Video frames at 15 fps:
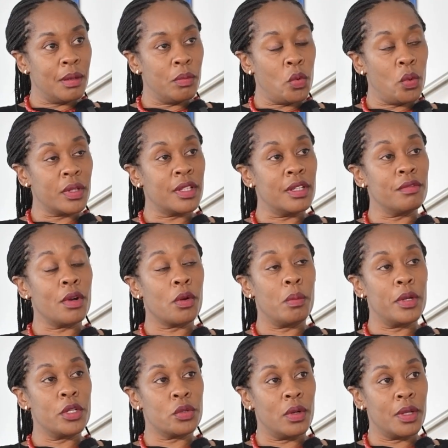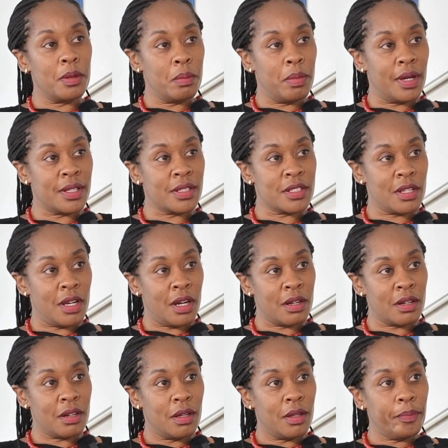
what the environmental impacts are.